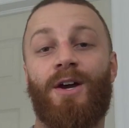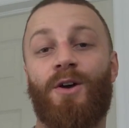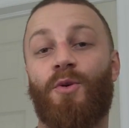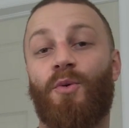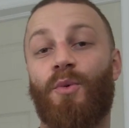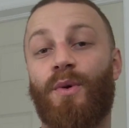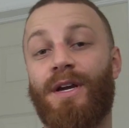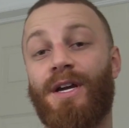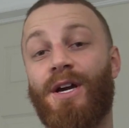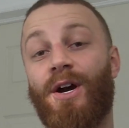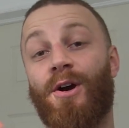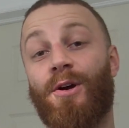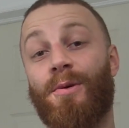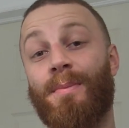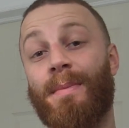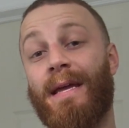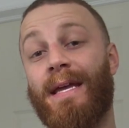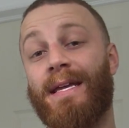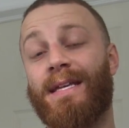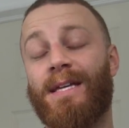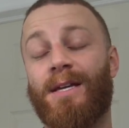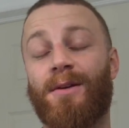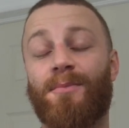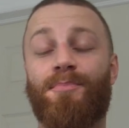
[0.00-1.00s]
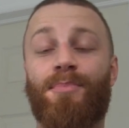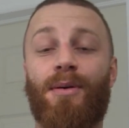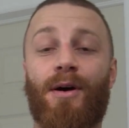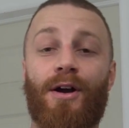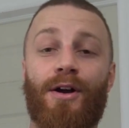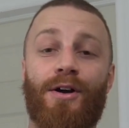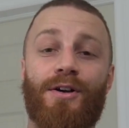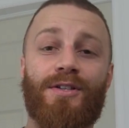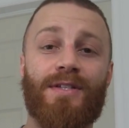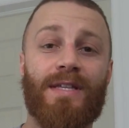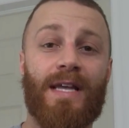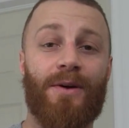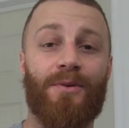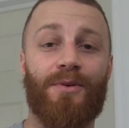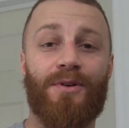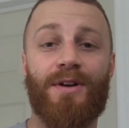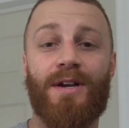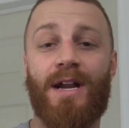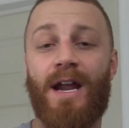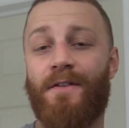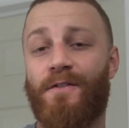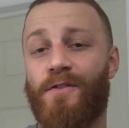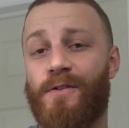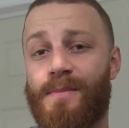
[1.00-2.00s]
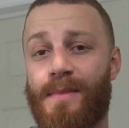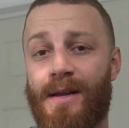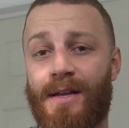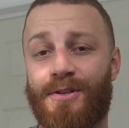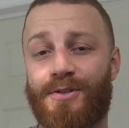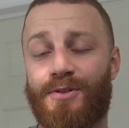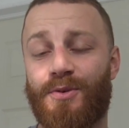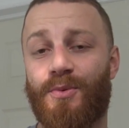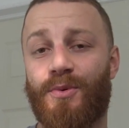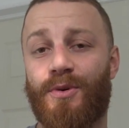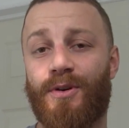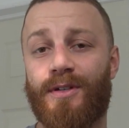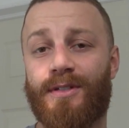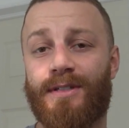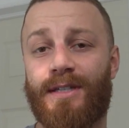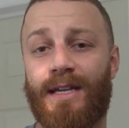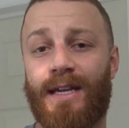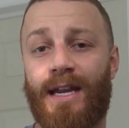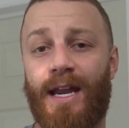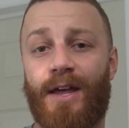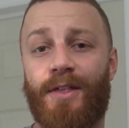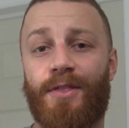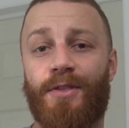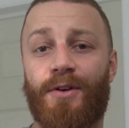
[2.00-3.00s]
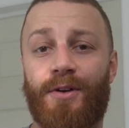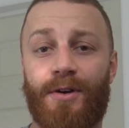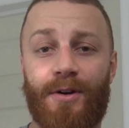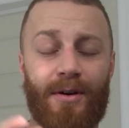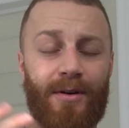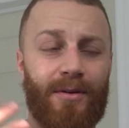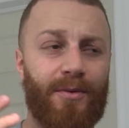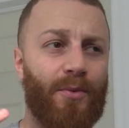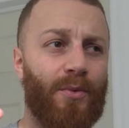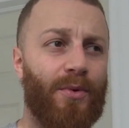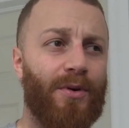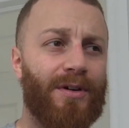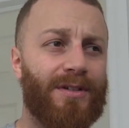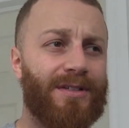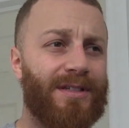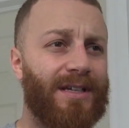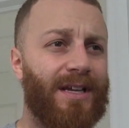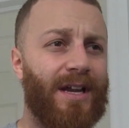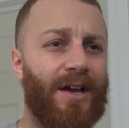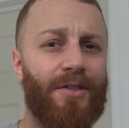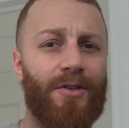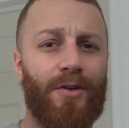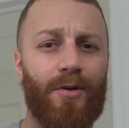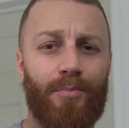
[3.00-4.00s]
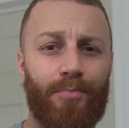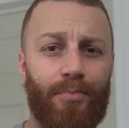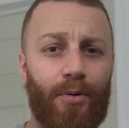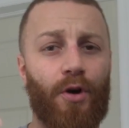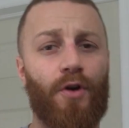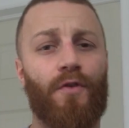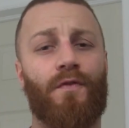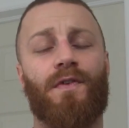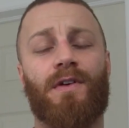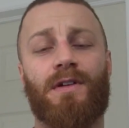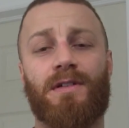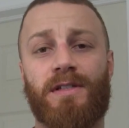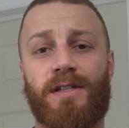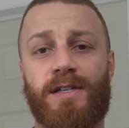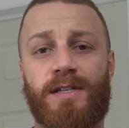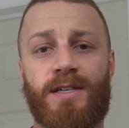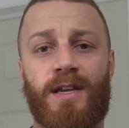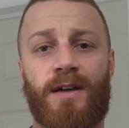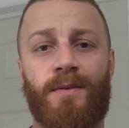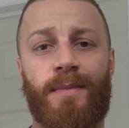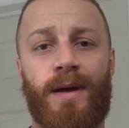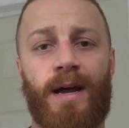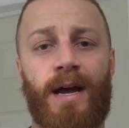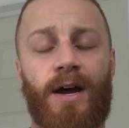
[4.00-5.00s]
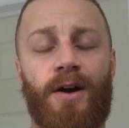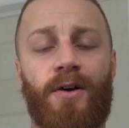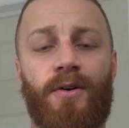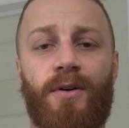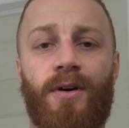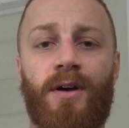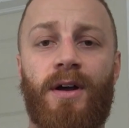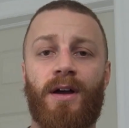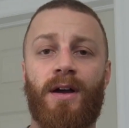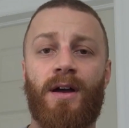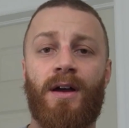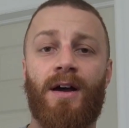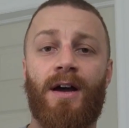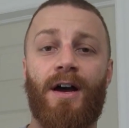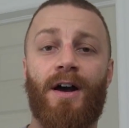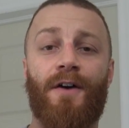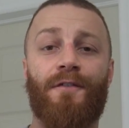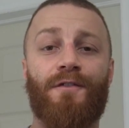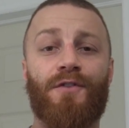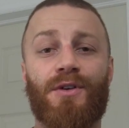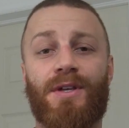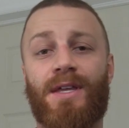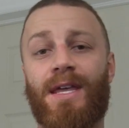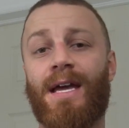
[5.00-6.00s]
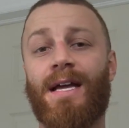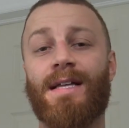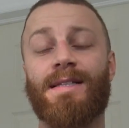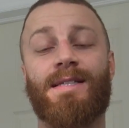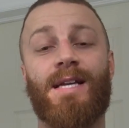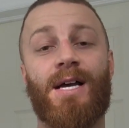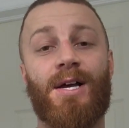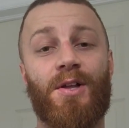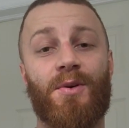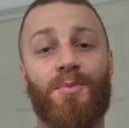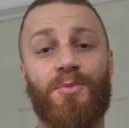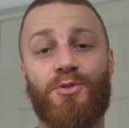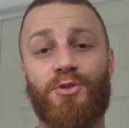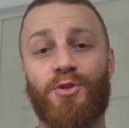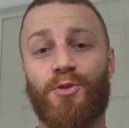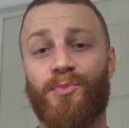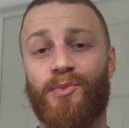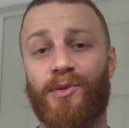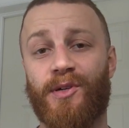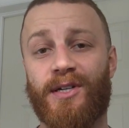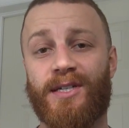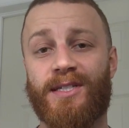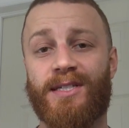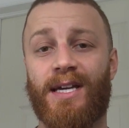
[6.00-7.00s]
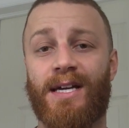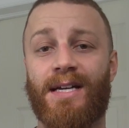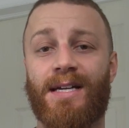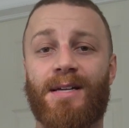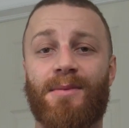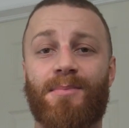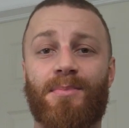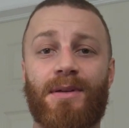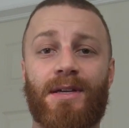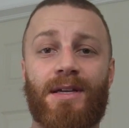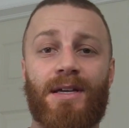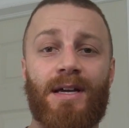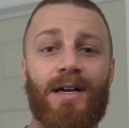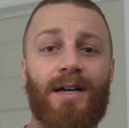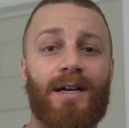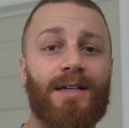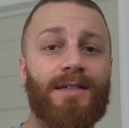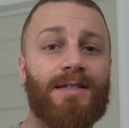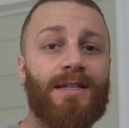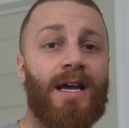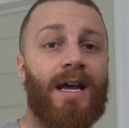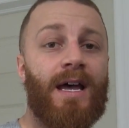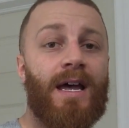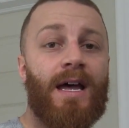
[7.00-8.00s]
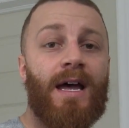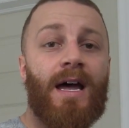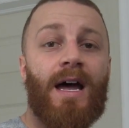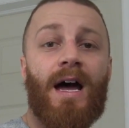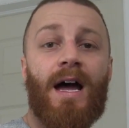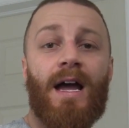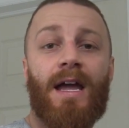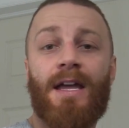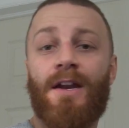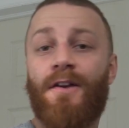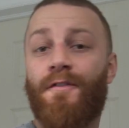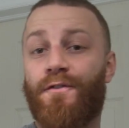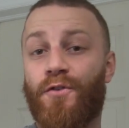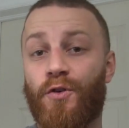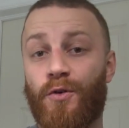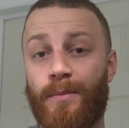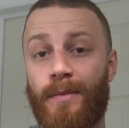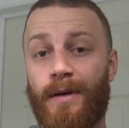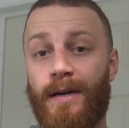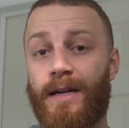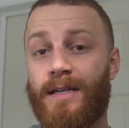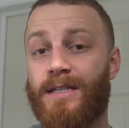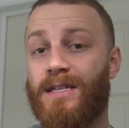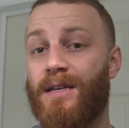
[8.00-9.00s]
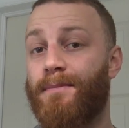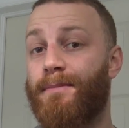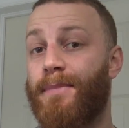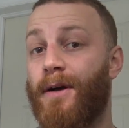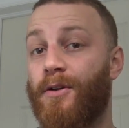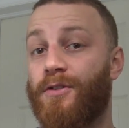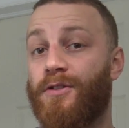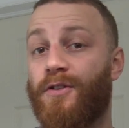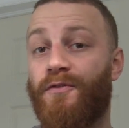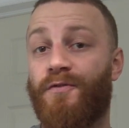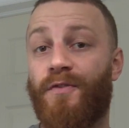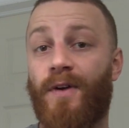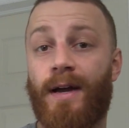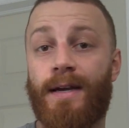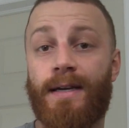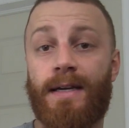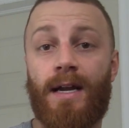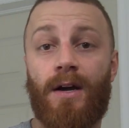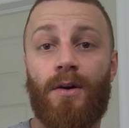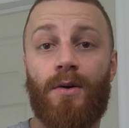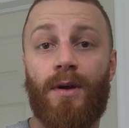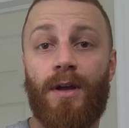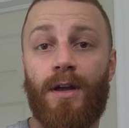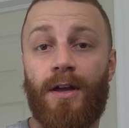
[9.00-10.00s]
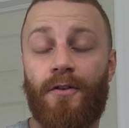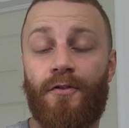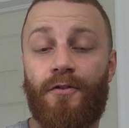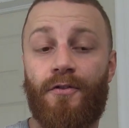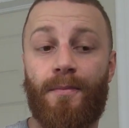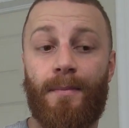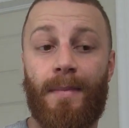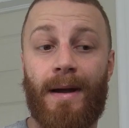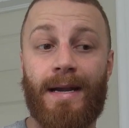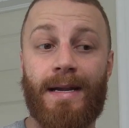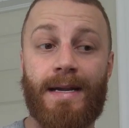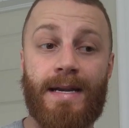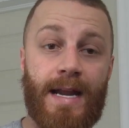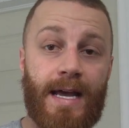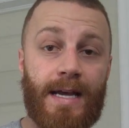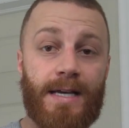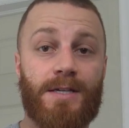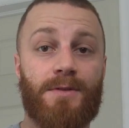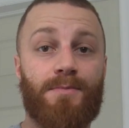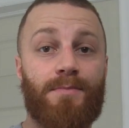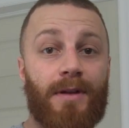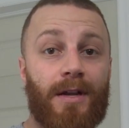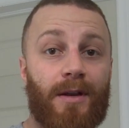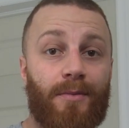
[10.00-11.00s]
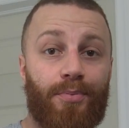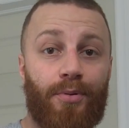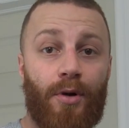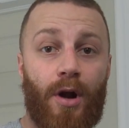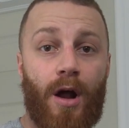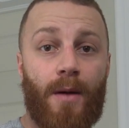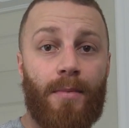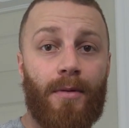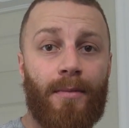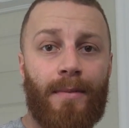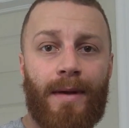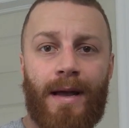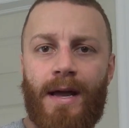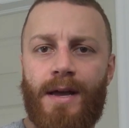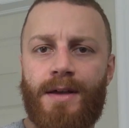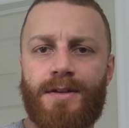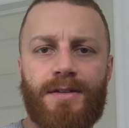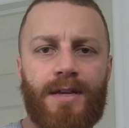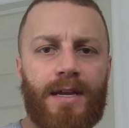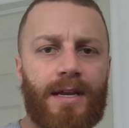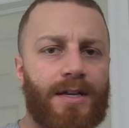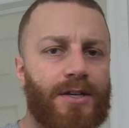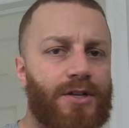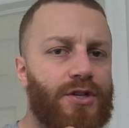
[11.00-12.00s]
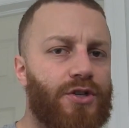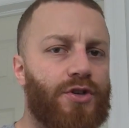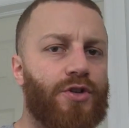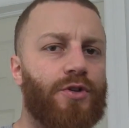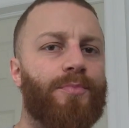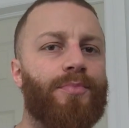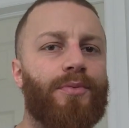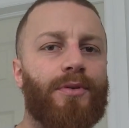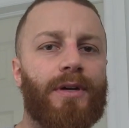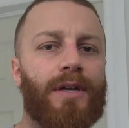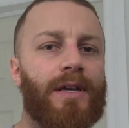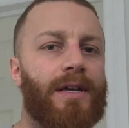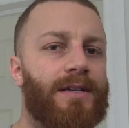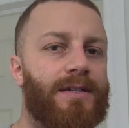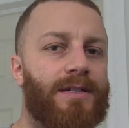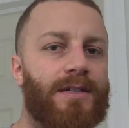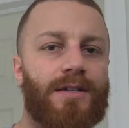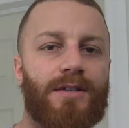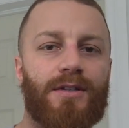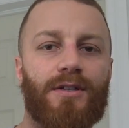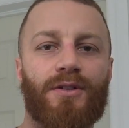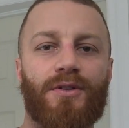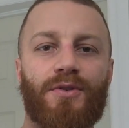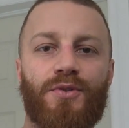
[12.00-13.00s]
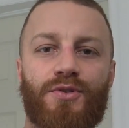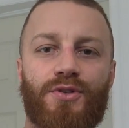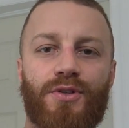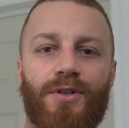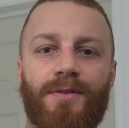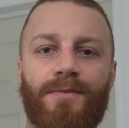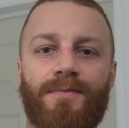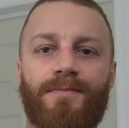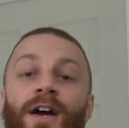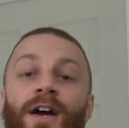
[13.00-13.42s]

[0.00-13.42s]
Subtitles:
We are making parts that were never meant to work together perfectly somehow. If you can't tell, I'm super excited because in a few minutes, I'm about to find out if my next big problem has a super easy solution.